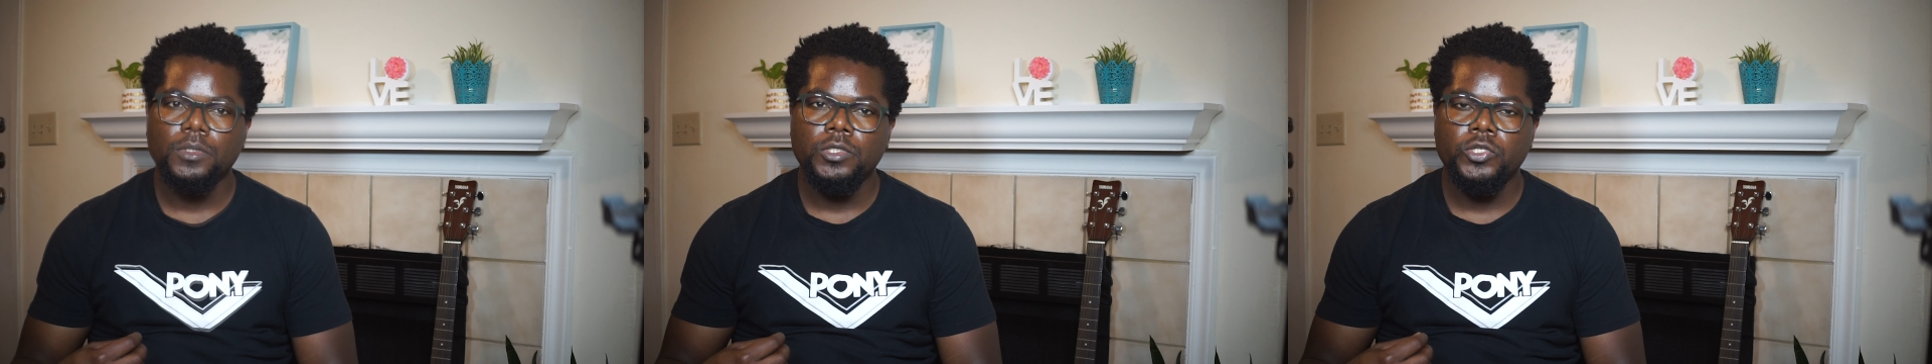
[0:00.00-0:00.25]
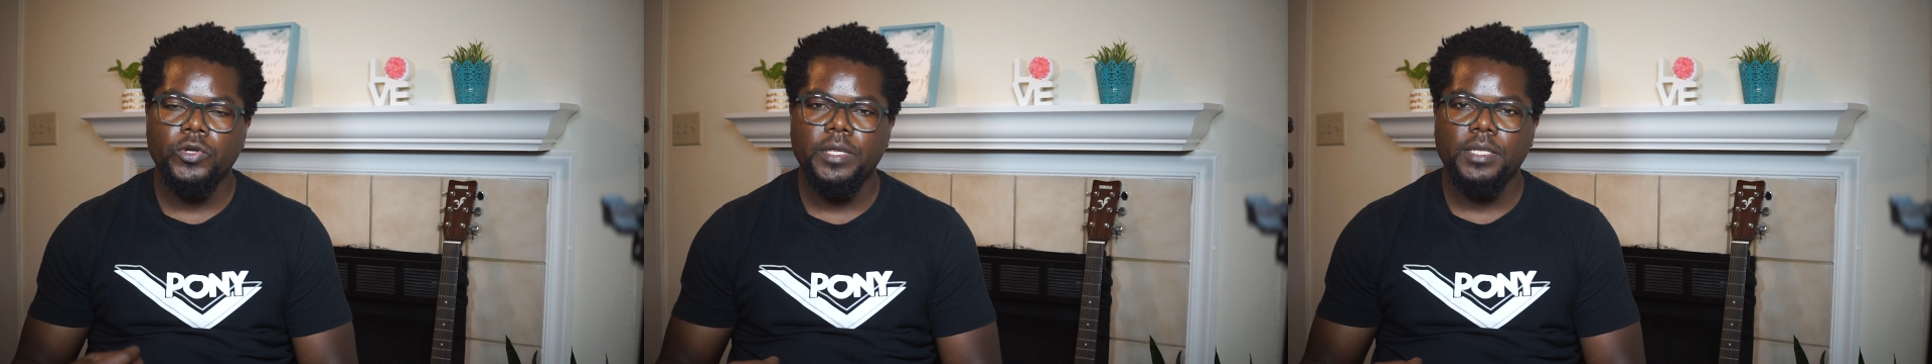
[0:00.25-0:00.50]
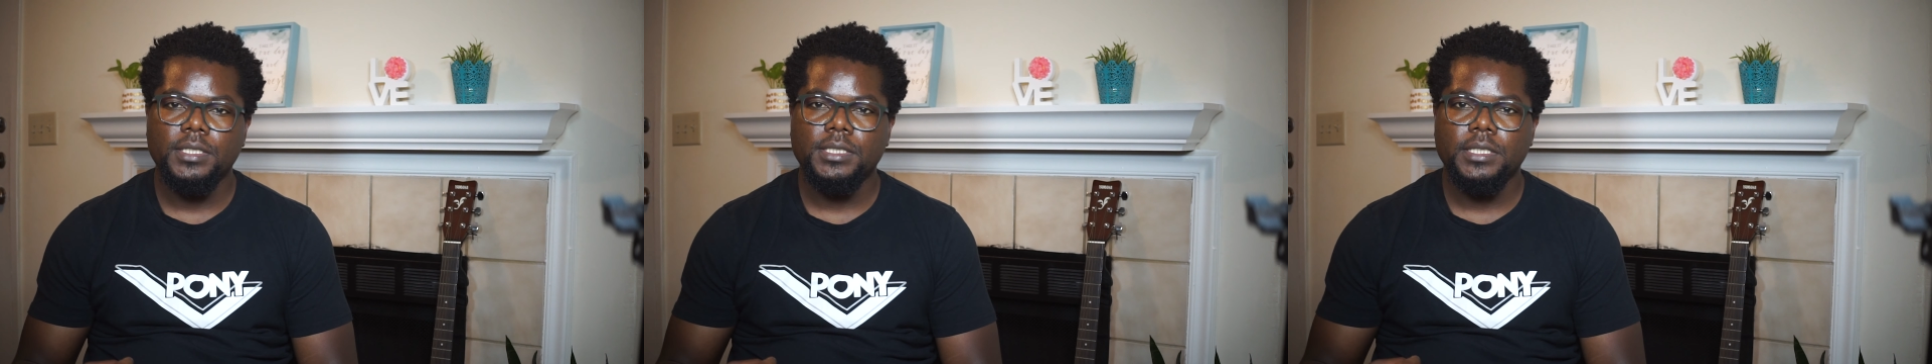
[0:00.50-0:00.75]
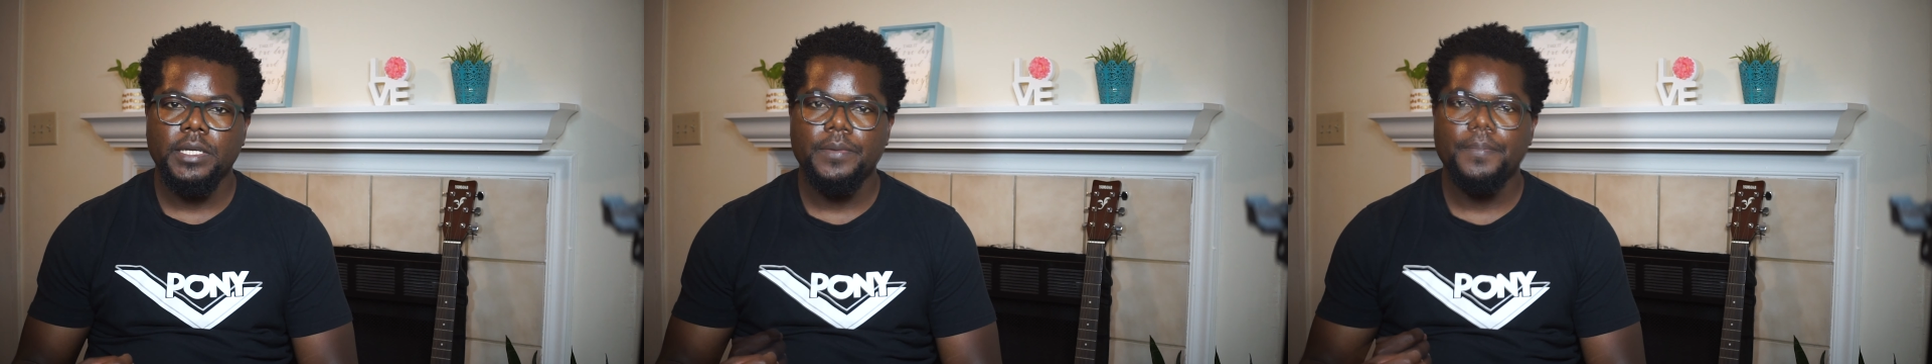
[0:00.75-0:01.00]
During this
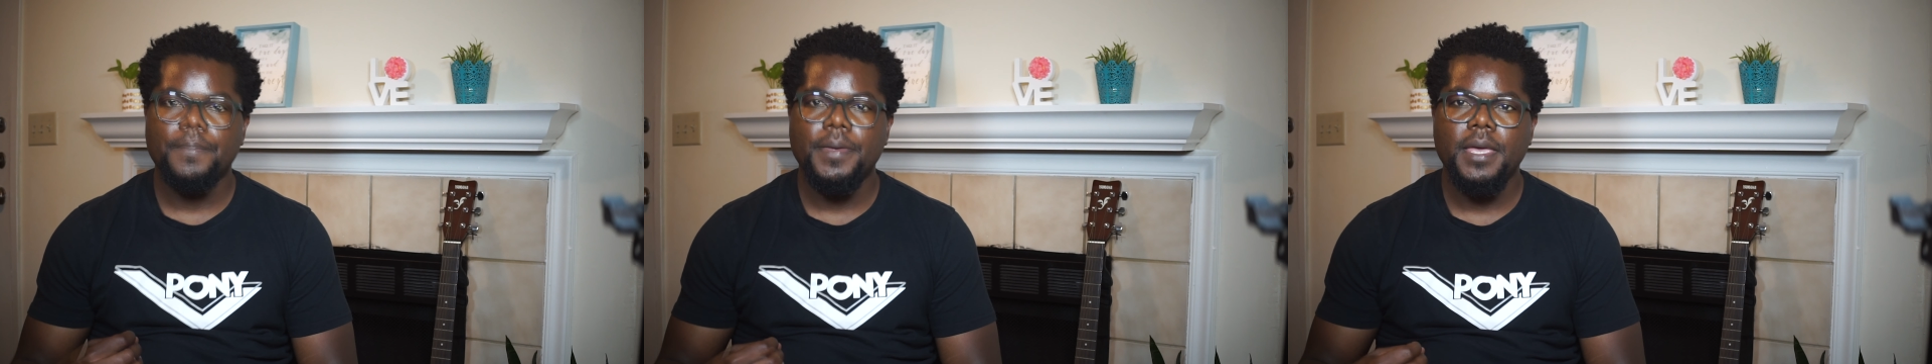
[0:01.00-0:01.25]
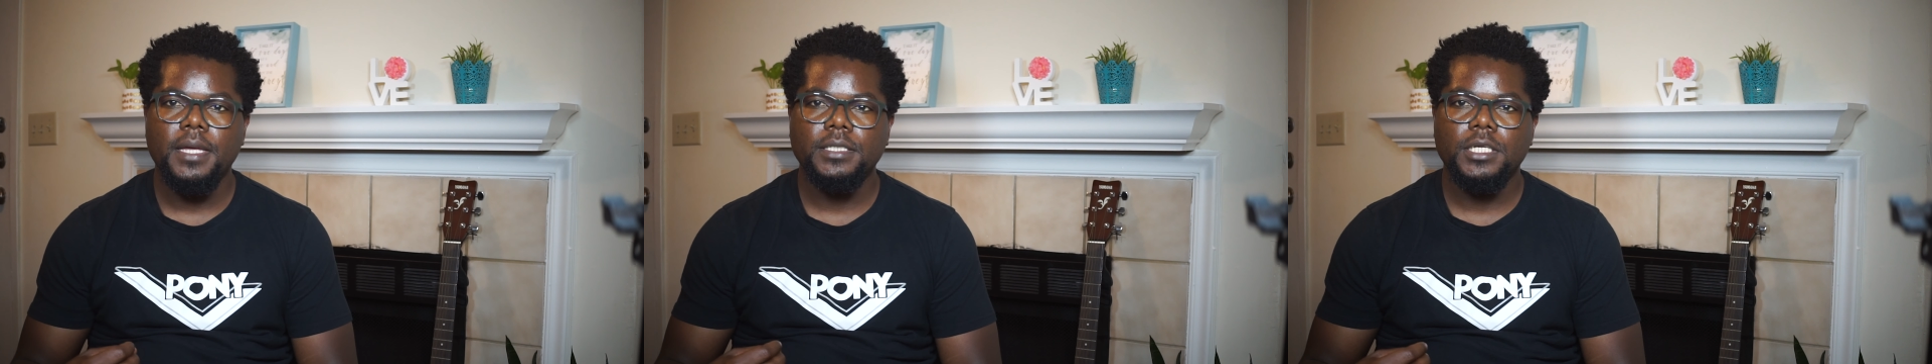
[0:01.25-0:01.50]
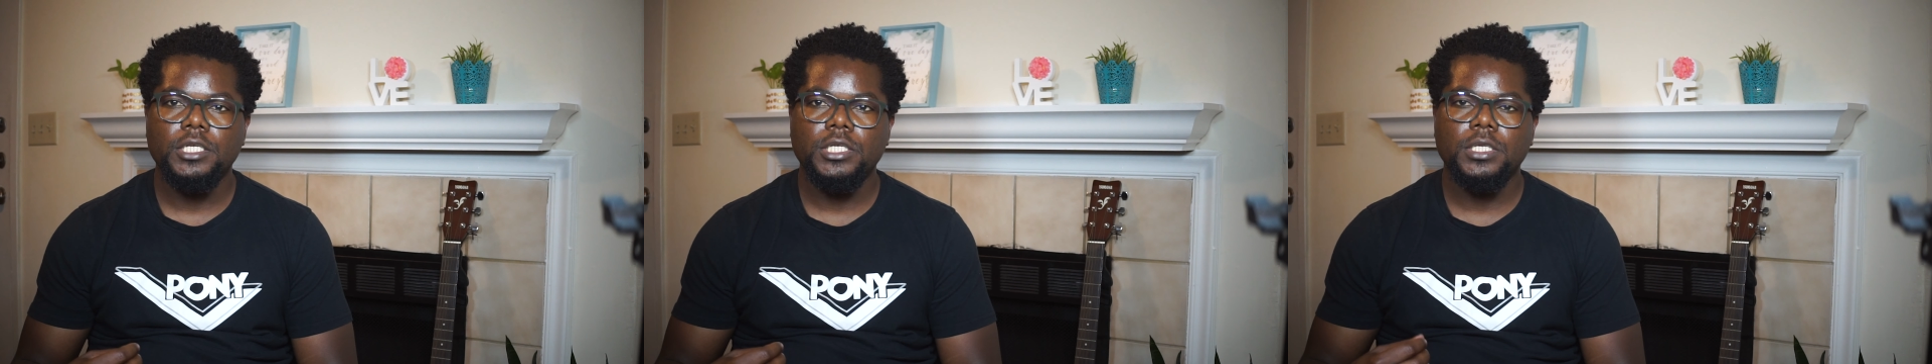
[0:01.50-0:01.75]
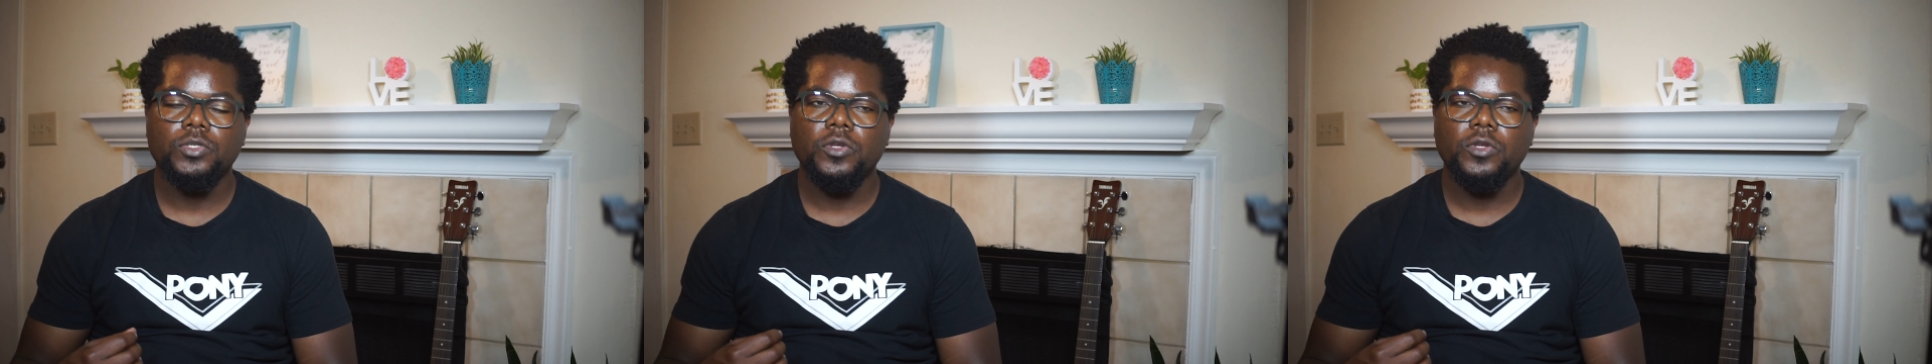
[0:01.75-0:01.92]
step, pay attention